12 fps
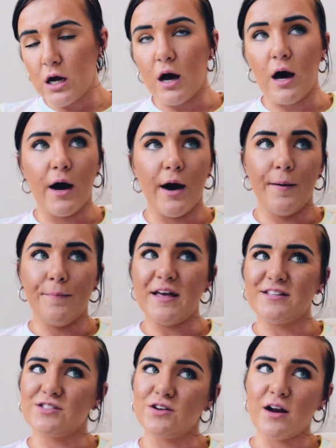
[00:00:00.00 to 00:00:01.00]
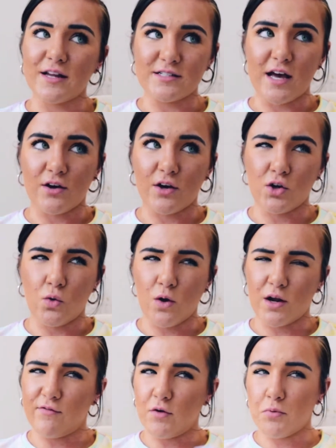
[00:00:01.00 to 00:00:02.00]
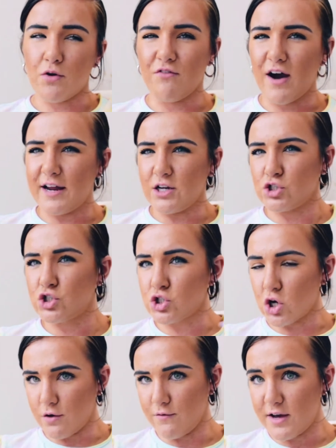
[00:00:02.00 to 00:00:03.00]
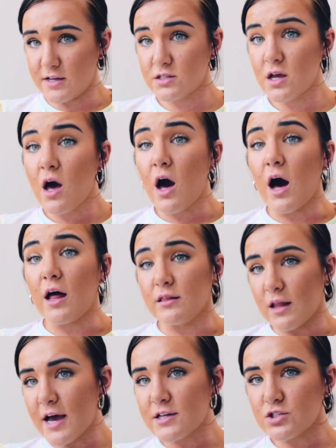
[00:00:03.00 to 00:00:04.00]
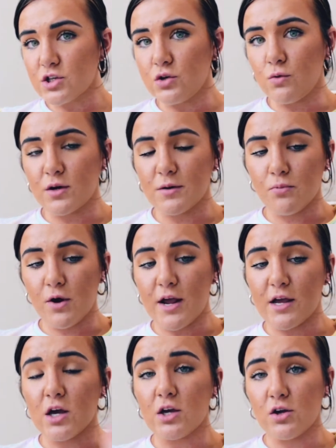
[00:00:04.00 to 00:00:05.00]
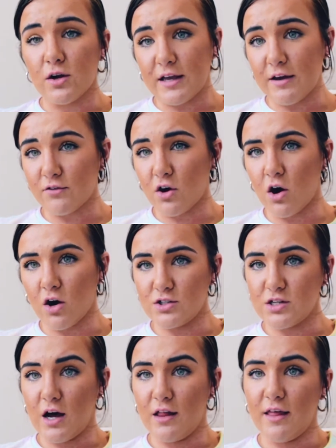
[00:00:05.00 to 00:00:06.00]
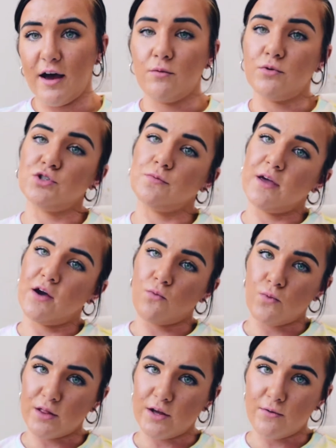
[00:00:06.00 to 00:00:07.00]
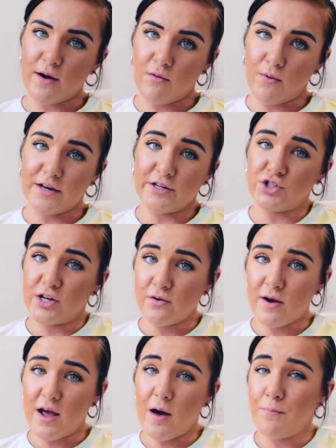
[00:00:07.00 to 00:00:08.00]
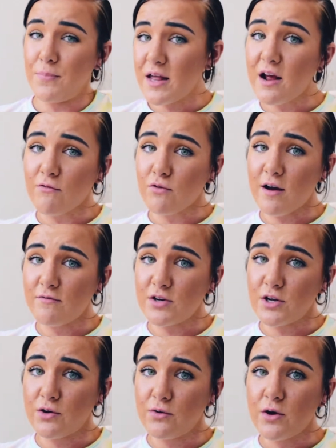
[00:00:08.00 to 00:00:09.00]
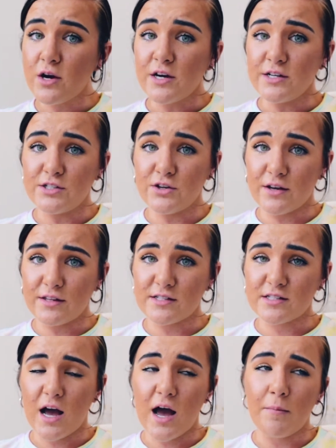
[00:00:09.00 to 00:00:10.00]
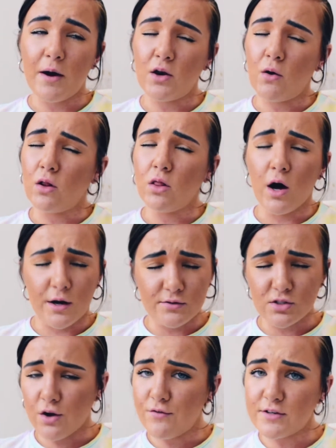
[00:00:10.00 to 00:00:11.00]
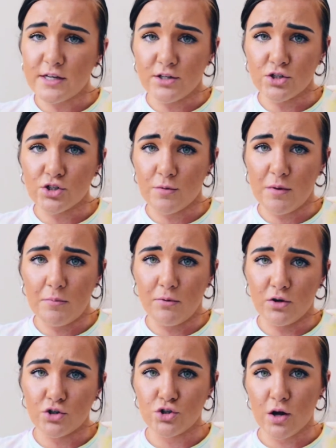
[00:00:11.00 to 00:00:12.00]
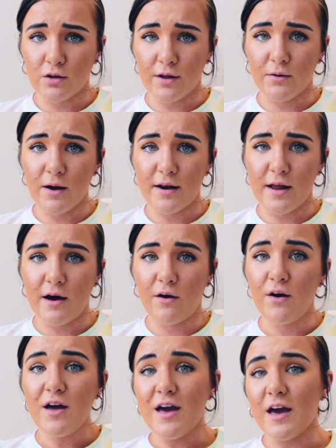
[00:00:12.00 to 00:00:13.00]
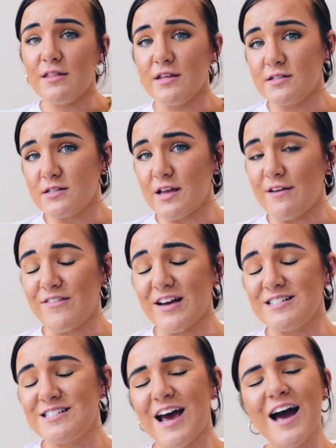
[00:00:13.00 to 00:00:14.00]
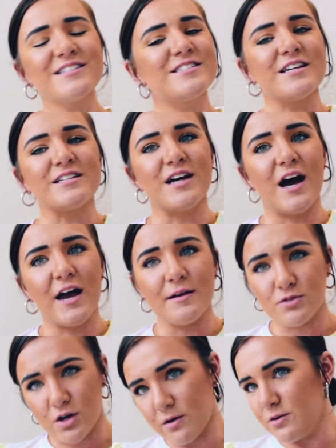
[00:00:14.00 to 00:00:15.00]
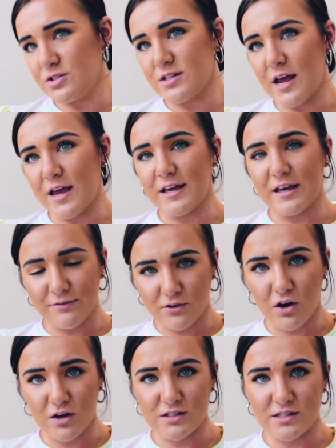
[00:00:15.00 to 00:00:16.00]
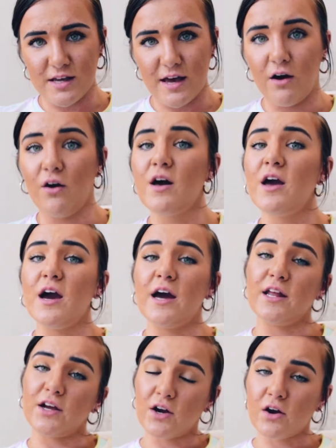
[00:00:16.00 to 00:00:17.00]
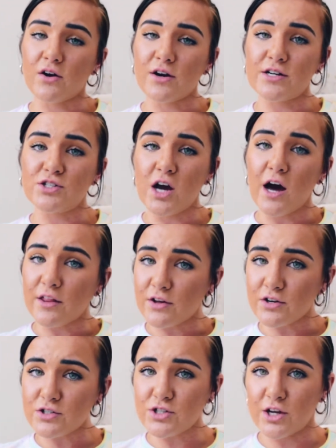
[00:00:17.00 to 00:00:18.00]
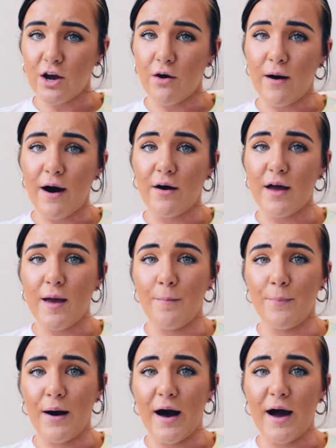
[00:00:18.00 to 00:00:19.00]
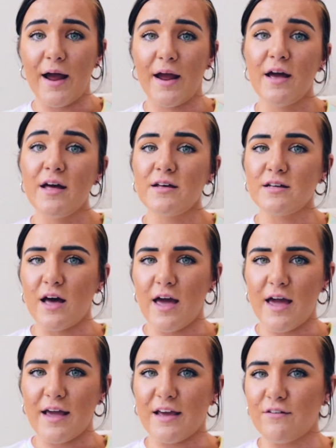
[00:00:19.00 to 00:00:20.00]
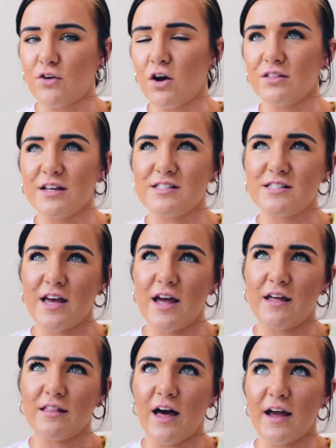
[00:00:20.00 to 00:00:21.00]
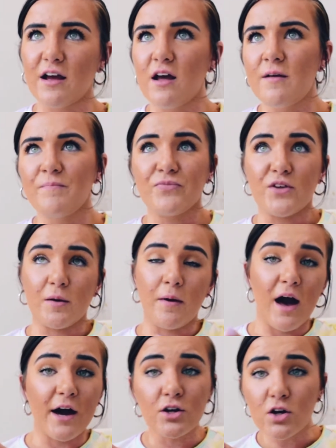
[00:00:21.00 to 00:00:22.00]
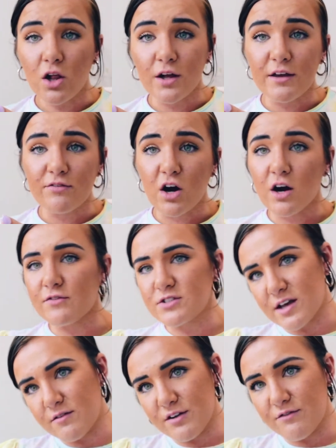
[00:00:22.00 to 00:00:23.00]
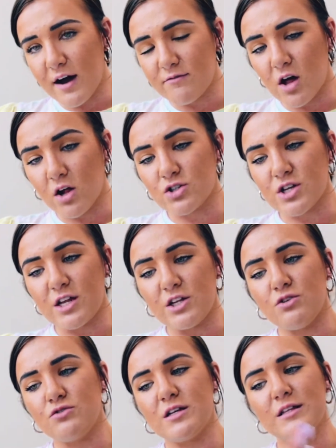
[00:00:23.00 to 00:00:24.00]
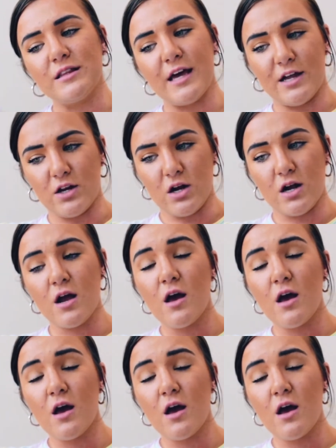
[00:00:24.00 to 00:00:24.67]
It's not exactly going to work if you provide a service. Unless you want to bring your gift cards online, which would be a really great way to generate a bit of revenue during this time. I know a lot of service industry people are struggling right now, and this is a fantastic time to host a gift card sale and encourage others to go out and buy a gift card. Let's say like you can buy a $100 gift card for $75 and use it later.